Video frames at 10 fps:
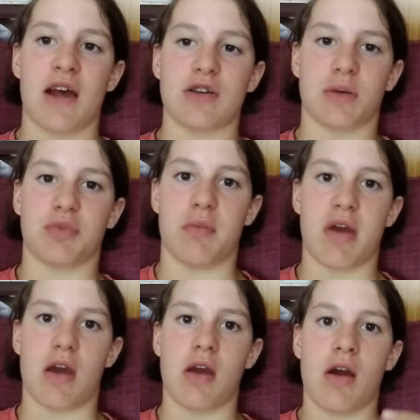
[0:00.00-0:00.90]
sub to
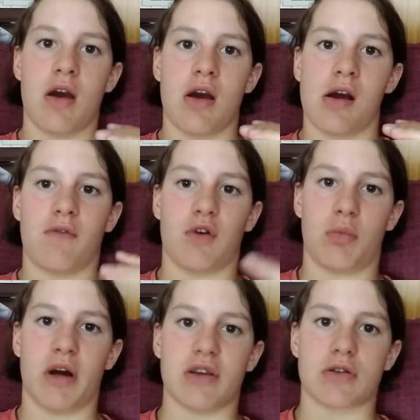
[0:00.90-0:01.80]
me, follow
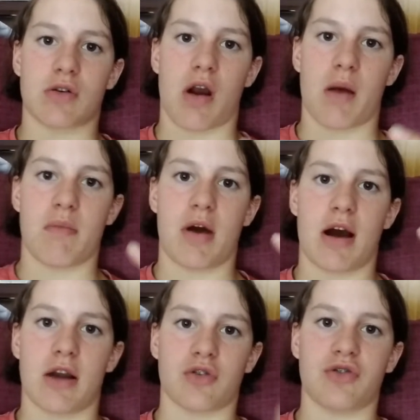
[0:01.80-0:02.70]
my Instagram,
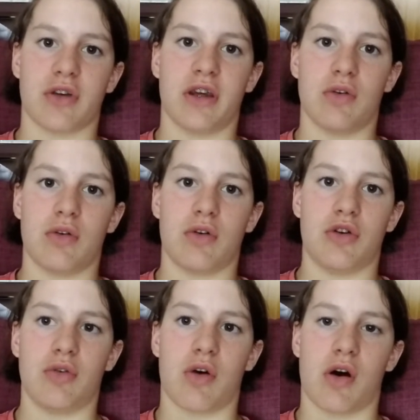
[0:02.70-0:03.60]
and I'll see
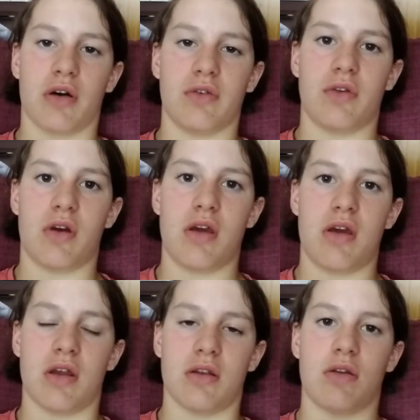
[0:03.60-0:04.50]
you guys
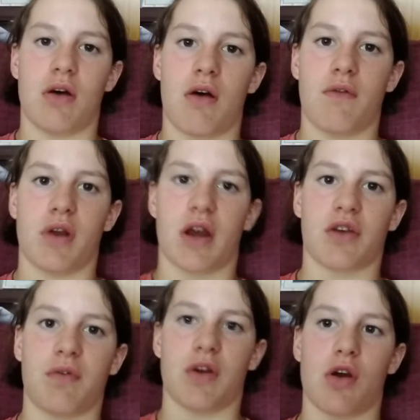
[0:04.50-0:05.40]
in the
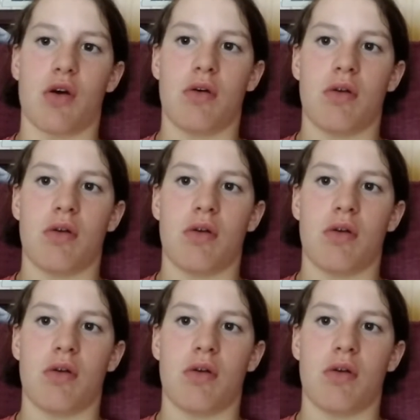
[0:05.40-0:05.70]
next video.